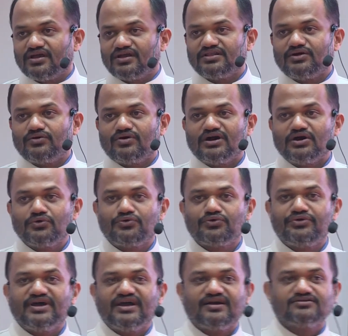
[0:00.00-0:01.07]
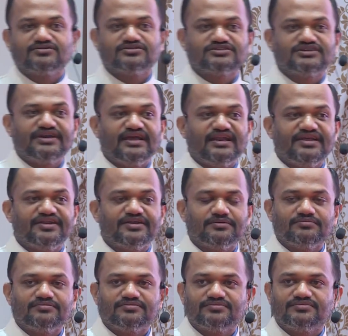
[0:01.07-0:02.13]
Now, how to diagnose the
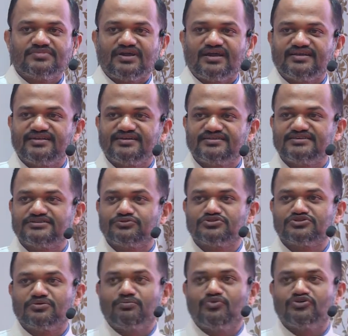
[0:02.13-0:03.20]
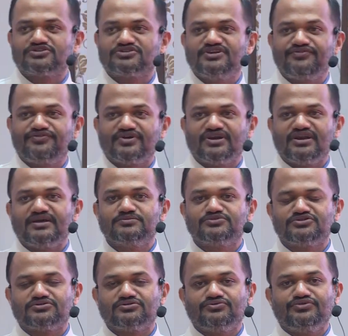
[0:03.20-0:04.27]
delirium? I think this was the most difficult
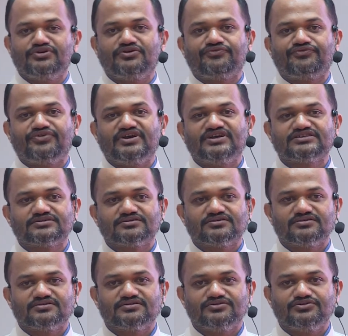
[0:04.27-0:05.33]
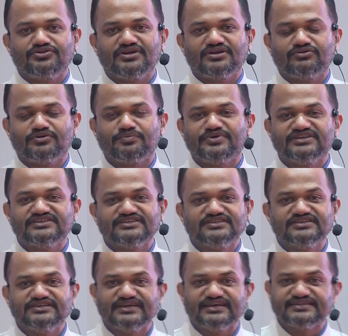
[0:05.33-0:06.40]
MCQ we have faced during our PG
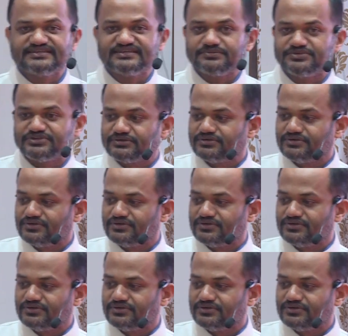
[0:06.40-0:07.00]
NEET exams.